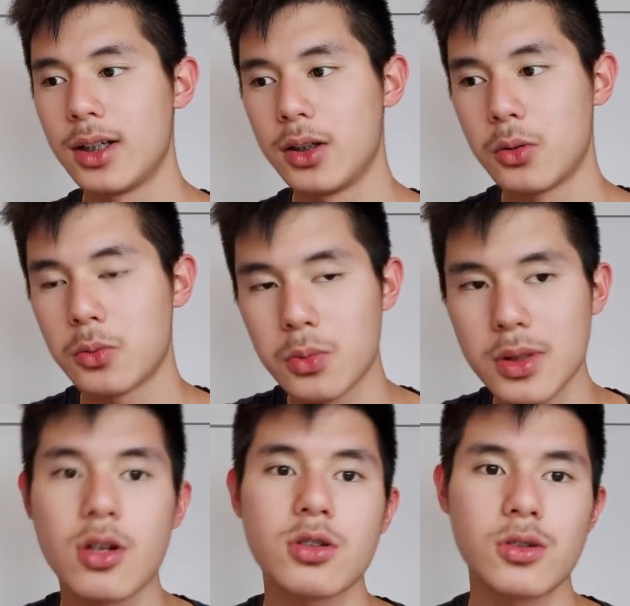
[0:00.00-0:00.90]
was
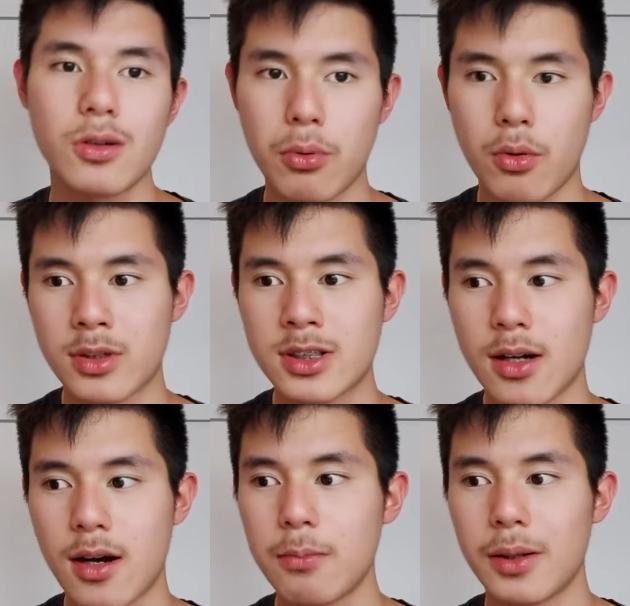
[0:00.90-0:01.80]
also a porn
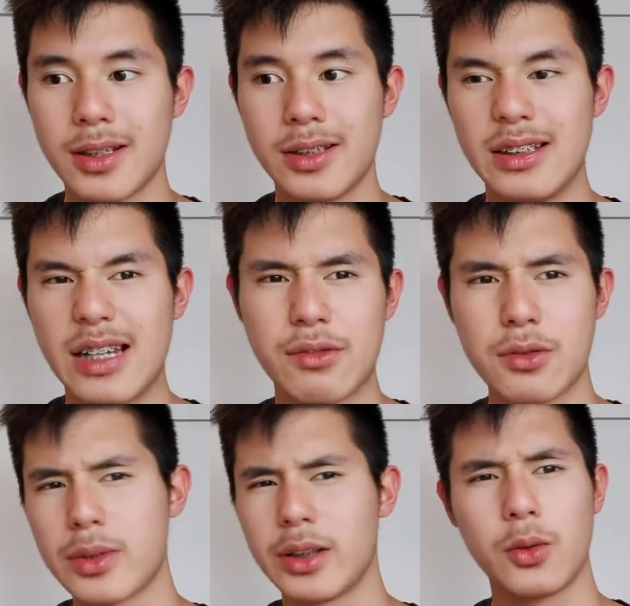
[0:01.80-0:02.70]
star, but he never
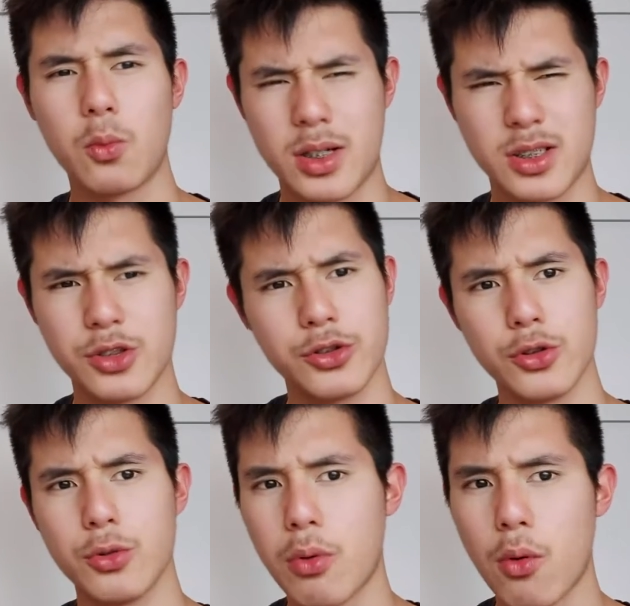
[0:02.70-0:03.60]
really wanted to do
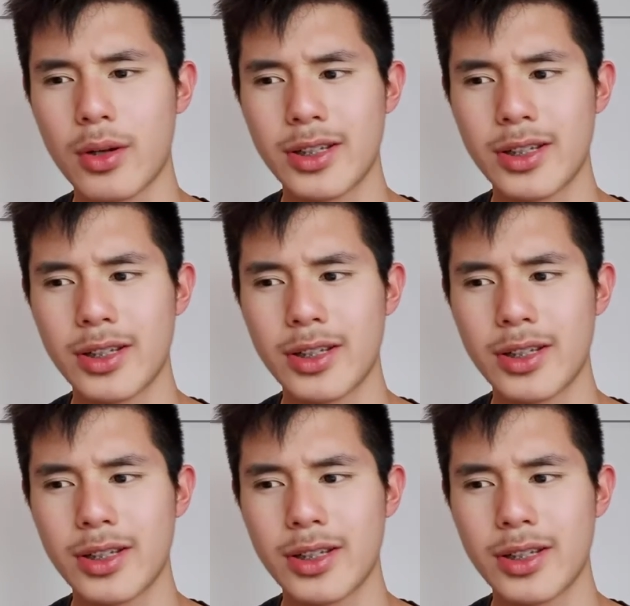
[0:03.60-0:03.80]
porn.